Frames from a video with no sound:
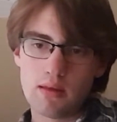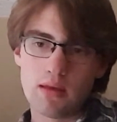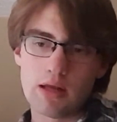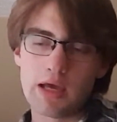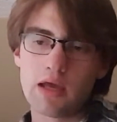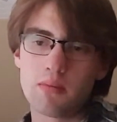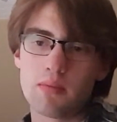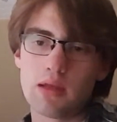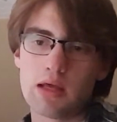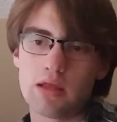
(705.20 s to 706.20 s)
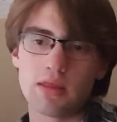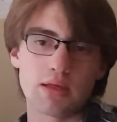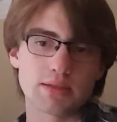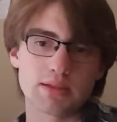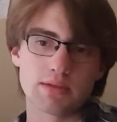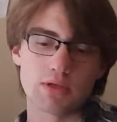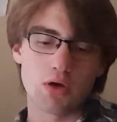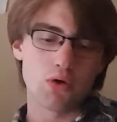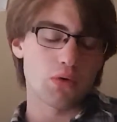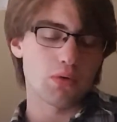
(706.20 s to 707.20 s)
am an atheist,
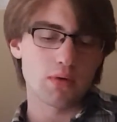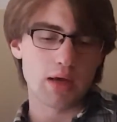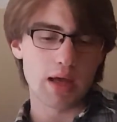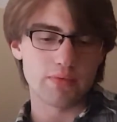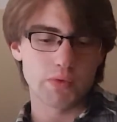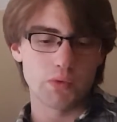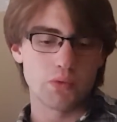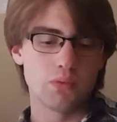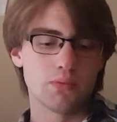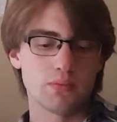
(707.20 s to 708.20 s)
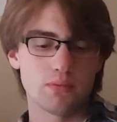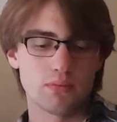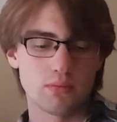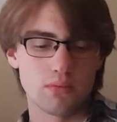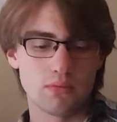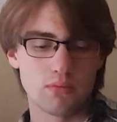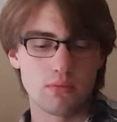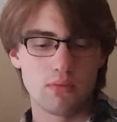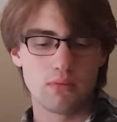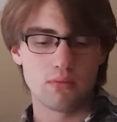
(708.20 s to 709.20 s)
so I have to
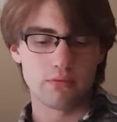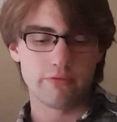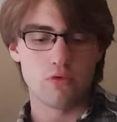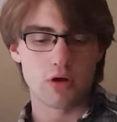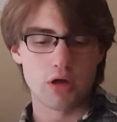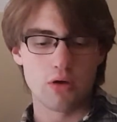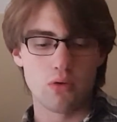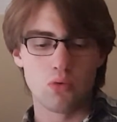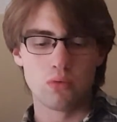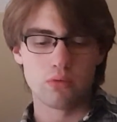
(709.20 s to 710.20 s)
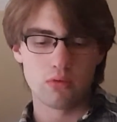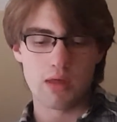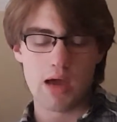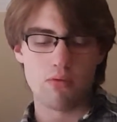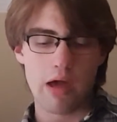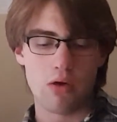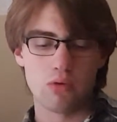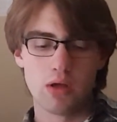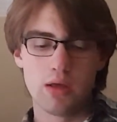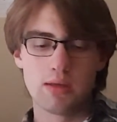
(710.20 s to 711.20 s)
forego that route
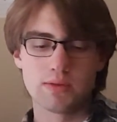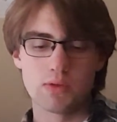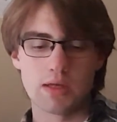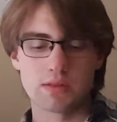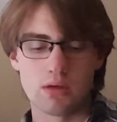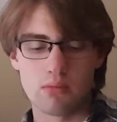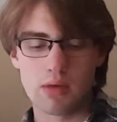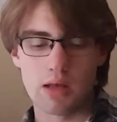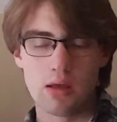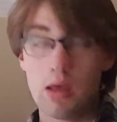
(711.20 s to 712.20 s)
to get to good and bad.